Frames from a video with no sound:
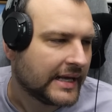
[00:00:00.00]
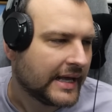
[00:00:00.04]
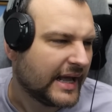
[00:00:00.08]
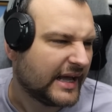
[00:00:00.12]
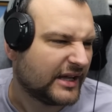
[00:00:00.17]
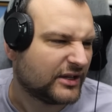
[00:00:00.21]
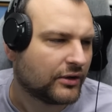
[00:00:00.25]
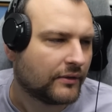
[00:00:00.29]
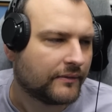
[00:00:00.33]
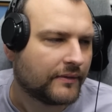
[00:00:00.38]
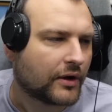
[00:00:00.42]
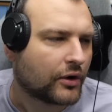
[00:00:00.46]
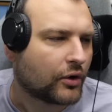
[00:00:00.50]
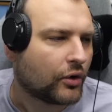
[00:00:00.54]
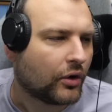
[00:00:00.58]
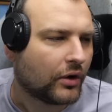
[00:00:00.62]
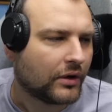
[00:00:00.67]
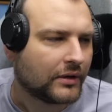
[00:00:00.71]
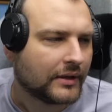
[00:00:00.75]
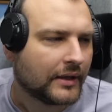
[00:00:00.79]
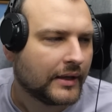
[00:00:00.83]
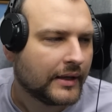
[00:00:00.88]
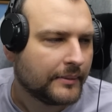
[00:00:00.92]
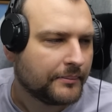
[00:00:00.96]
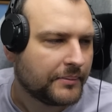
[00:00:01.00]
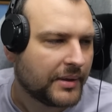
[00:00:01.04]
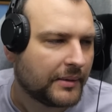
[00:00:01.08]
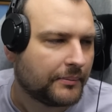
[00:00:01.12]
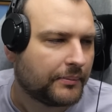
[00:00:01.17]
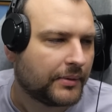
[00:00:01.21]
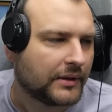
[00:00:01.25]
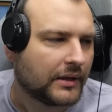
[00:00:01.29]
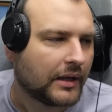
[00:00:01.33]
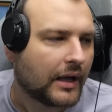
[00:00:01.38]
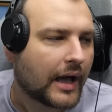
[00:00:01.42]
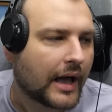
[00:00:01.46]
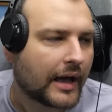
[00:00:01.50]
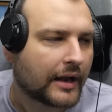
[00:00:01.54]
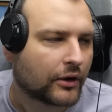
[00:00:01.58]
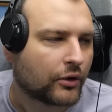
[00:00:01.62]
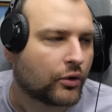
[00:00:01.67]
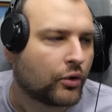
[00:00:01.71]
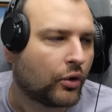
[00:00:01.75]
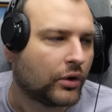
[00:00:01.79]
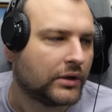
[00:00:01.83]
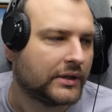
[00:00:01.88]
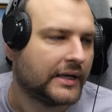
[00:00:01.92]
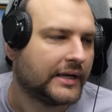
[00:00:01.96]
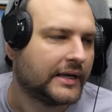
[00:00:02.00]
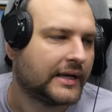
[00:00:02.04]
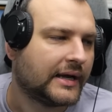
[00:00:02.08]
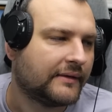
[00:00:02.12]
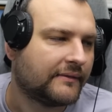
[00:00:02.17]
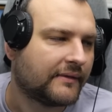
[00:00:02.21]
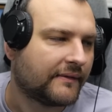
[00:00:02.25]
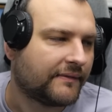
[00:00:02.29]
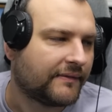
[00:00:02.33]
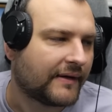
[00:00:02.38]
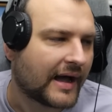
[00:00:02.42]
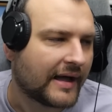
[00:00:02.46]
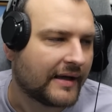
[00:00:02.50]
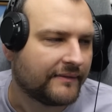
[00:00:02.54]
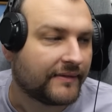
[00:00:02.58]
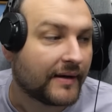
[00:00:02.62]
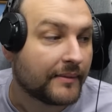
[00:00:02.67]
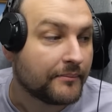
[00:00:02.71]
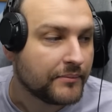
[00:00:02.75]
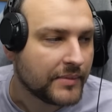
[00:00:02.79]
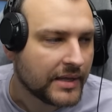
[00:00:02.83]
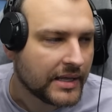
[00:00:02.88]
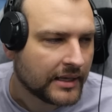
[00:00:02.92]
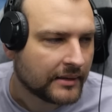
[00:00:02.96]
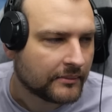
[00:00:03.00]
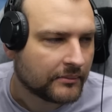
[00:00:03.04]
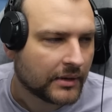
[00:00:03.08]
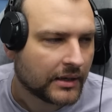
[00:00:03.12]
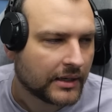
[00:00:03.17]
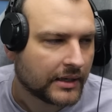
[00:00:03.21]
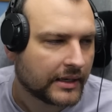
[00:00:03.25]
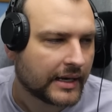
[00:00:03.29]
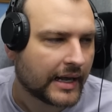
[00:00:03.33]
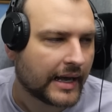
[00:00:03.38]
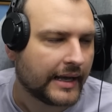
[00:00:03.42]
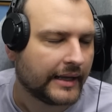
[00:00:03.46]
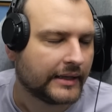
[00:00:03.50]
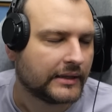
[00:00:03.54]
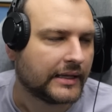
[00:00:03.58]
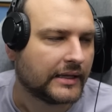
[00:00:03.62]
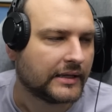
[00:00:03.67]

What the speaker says: And overall, people are calling KV5 a meme, right?